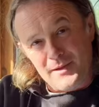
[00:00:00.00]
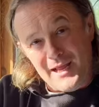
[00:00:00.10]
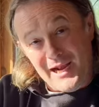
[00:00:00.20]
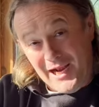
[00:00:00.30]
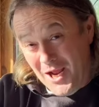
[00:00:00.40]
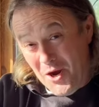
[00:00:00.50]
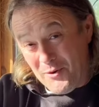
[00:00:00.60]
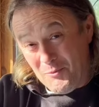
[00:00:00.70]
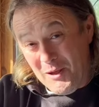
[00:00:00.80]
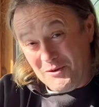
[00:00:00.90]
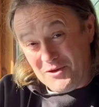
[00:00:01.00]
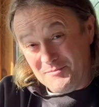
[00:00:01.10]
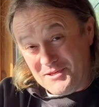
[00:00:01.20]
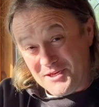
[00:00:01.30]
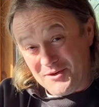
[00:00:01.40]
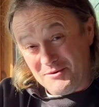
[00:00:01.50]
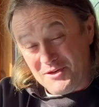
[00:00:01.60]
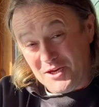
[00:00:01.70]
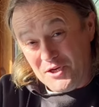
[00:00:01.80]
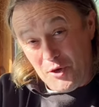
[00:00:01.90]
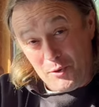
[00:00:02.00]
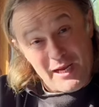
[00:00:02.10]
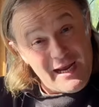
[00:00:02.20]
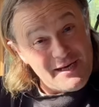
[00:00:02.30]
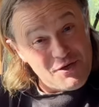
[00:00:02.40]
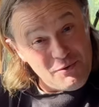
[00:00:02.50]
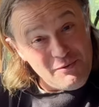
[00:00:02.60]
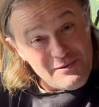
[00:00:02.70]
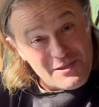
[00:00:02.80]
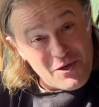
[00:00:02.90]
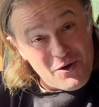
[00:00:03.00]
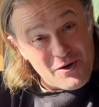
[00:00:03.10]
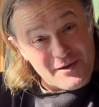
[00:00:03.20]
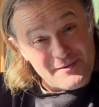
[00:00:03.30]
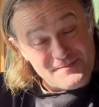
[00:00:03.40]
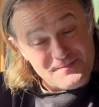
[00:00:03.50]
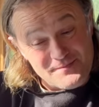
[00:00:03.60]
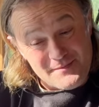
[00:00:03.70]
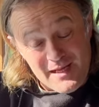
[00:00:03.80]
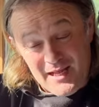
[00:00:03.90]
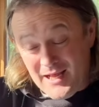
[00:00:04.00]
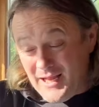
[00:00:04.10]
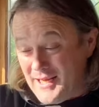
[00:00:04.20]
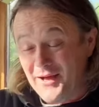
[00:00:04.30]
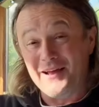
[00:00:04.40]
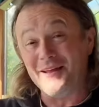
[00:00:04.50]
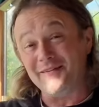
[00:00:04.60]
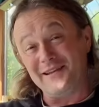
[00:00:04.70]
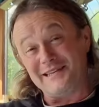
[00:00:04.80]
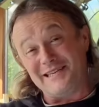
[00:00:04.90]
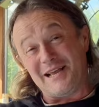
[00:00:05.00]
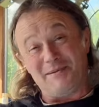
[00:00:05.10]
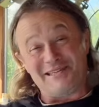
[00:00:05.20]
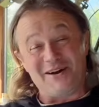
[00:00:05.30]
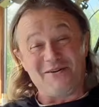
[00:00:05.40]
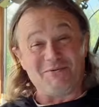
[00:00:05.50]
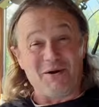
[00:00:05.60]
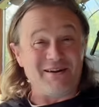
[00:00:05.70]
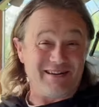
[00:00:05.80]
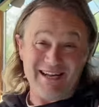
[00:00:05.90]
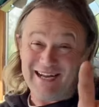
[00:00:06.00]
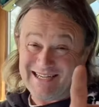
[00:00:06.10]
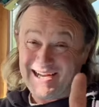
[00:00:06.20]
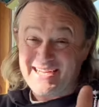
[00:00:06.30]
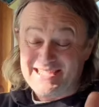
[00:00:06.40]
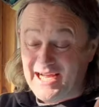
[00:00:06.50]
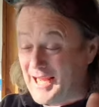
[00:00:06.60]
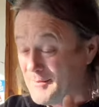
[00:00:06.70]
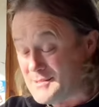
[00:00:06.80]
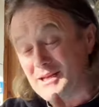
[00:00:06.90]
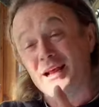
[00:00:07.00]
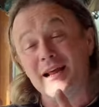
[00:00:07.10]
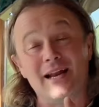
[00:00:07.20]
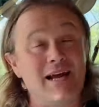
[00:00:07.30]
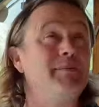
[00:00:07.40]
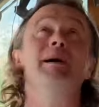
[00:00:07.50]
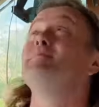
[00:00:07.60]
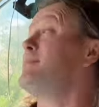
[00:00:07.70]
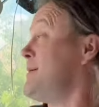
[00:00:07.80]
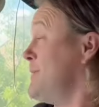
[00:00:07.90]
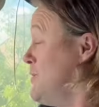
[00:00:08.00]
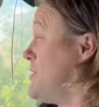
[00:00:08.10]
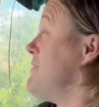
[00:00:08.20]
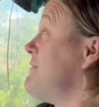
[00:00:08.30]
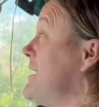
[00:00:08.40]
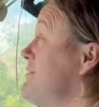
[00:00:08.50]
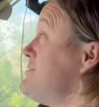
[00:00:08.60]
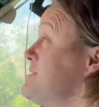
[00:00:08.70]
Hello and welcome to UK Tool Talk. Now then, this is episode 1. Exciting times. Now you might be looking around